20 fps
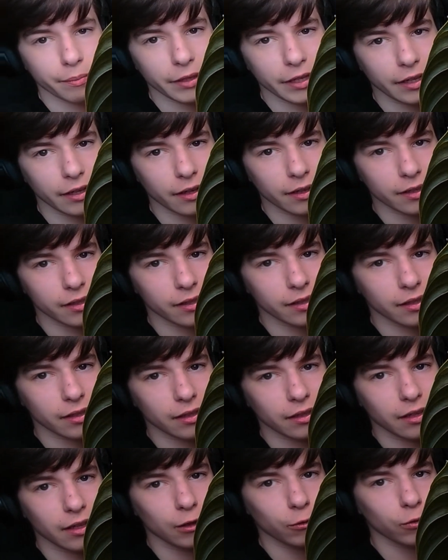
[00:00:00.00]
because
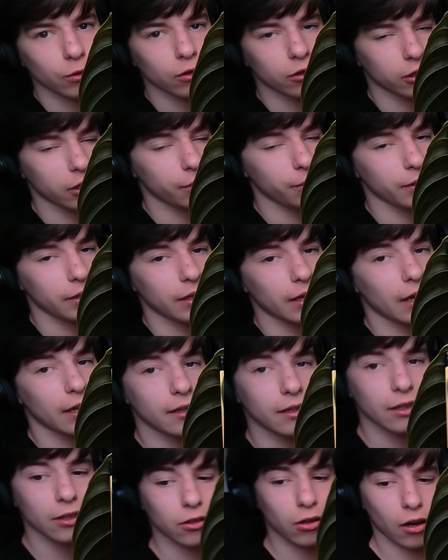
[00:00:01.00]
it will already be at
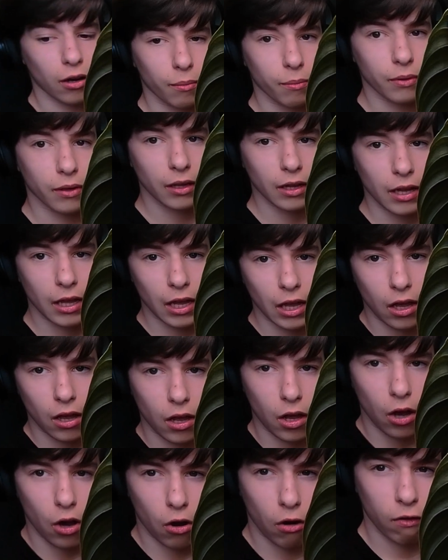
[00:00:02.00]
the top.
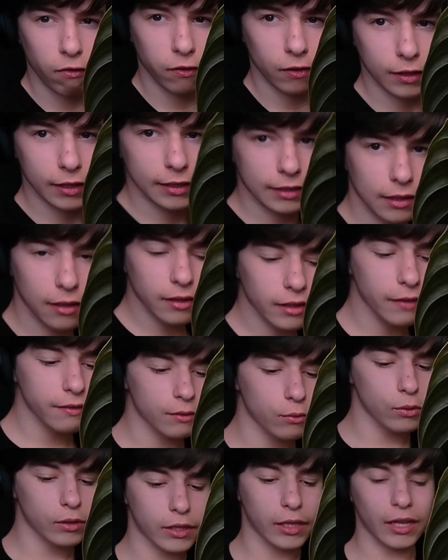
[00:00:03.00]
Hopefully the leaves
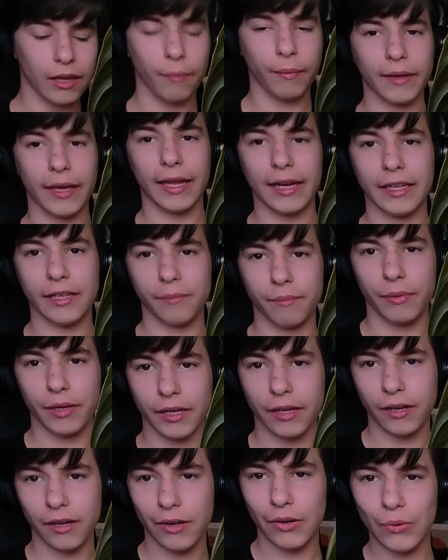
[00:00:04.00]
will keep getting
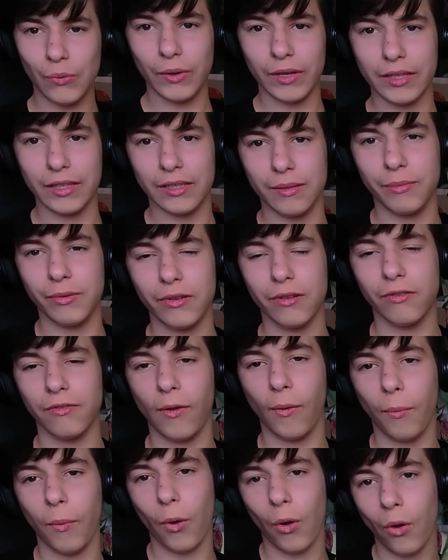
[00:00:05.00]
bigger with this
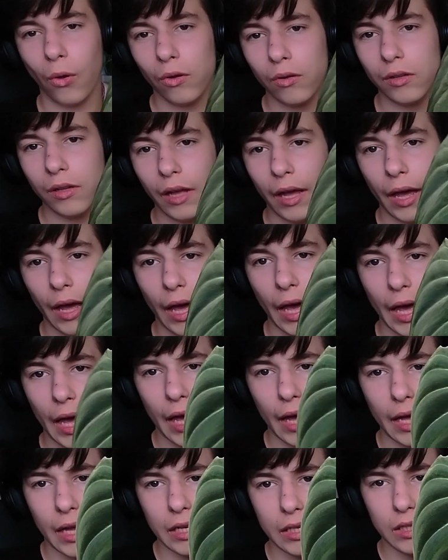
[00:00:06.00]
beautiful pole.
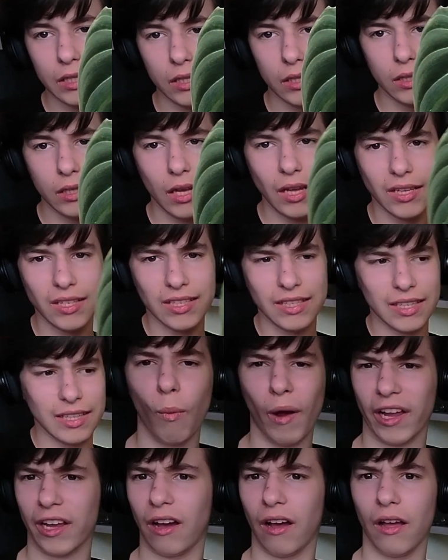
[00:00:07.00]
And yes, oh
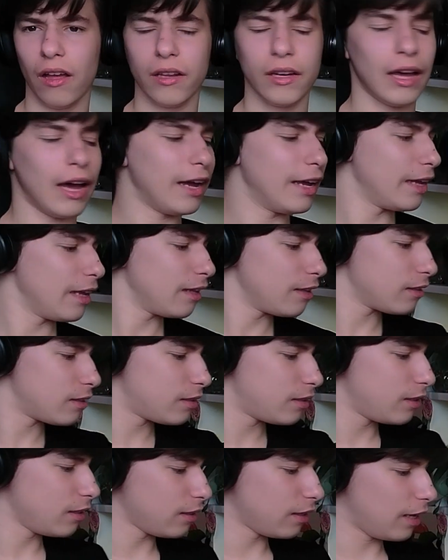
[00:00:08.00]
my god, I
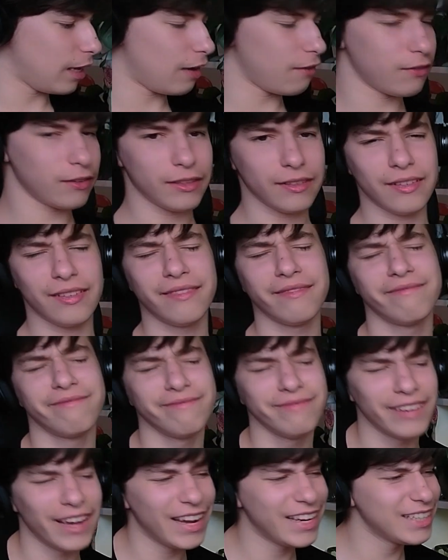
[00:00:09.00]
still haven't,
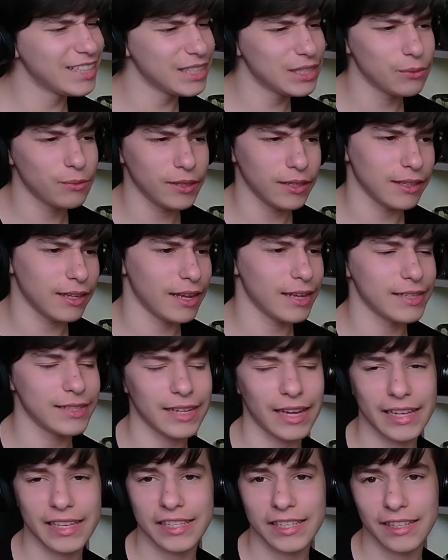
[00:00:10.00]
I just realized
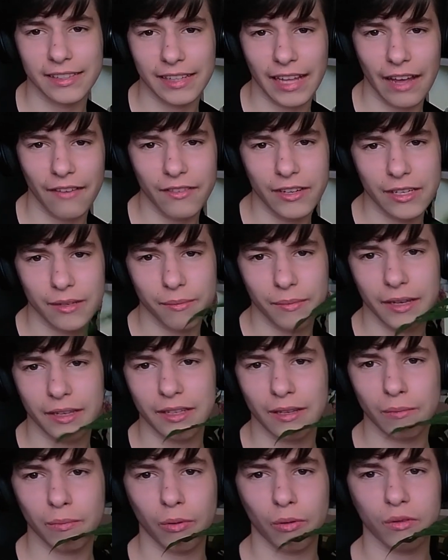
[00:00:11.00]
I still haven't made
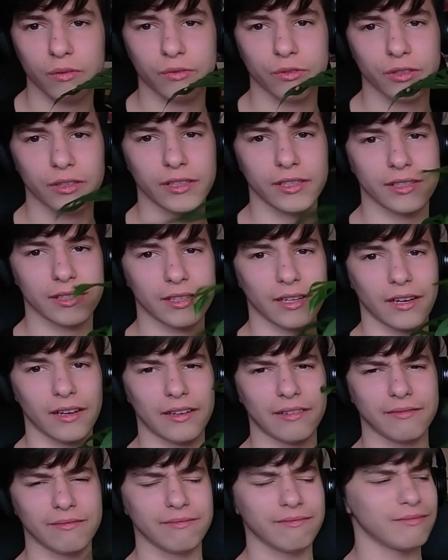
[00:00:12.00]
the pole for this
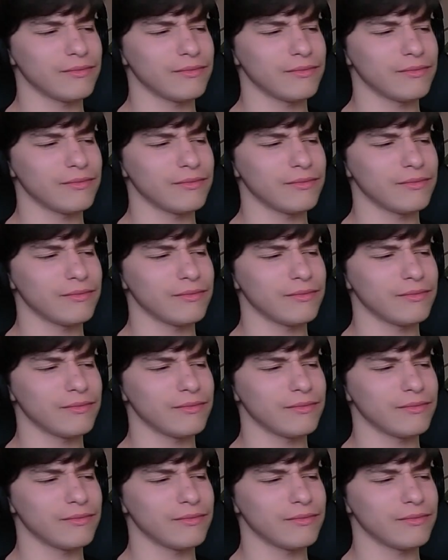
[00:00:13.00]
guy.